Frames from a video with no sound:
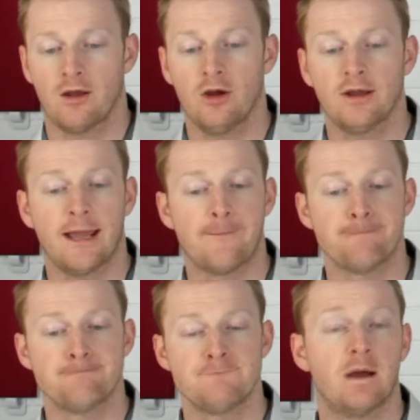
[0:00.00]

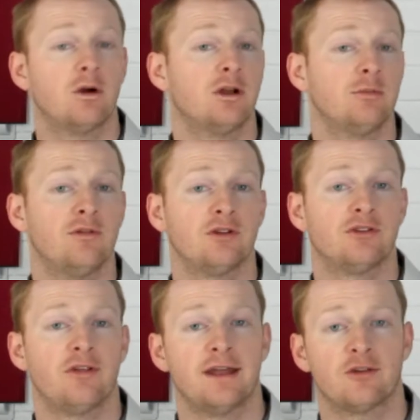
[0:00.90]
Okay, now we're going to move on
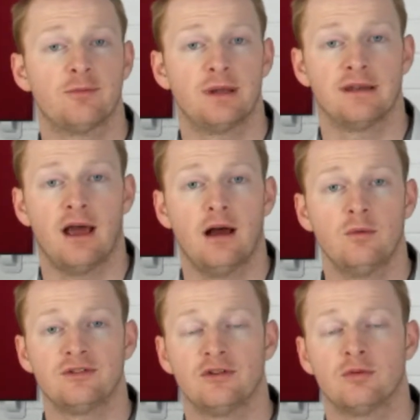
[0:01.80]
to the next bit now,
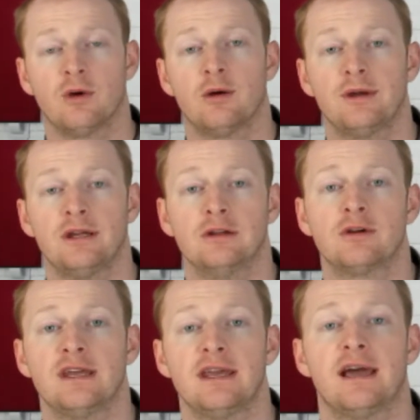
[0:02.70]
which is where we're
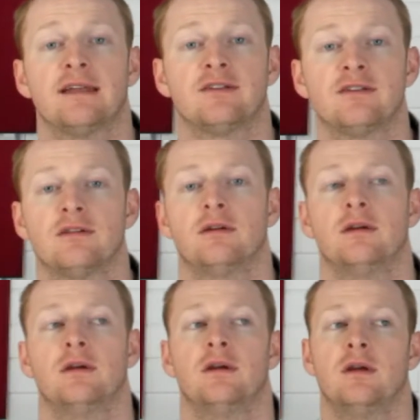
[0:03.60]
looking at
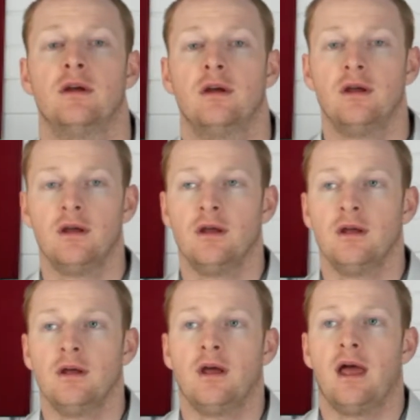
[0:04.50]

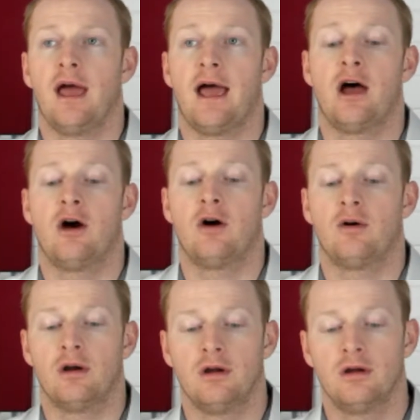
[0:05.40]

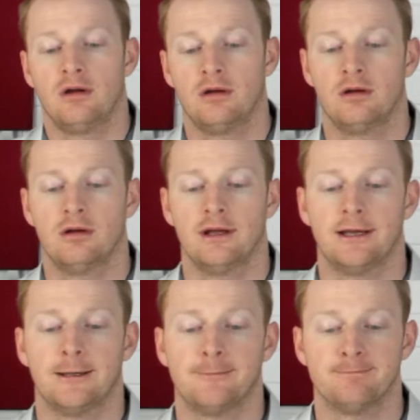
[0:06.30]
our
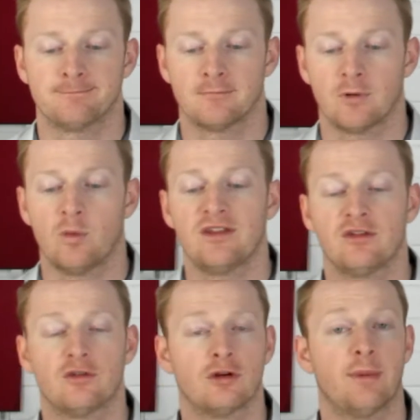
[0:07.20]
ways
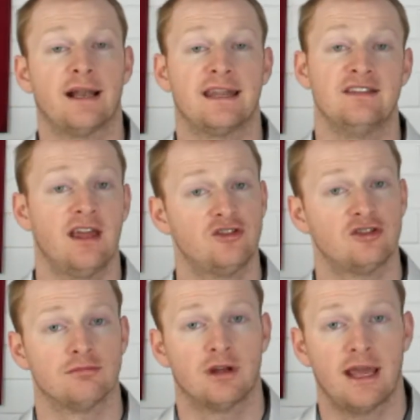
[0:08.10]
to talk about
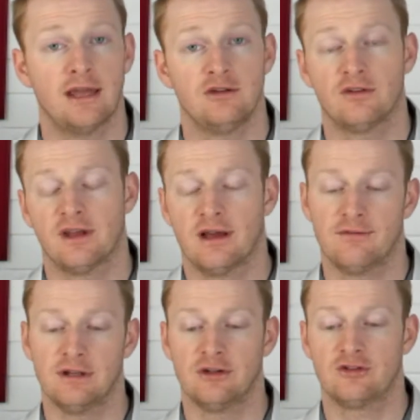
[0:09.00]
intention, okay, using our
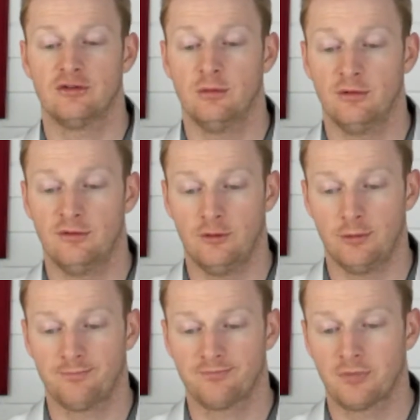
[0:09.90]
volitional form.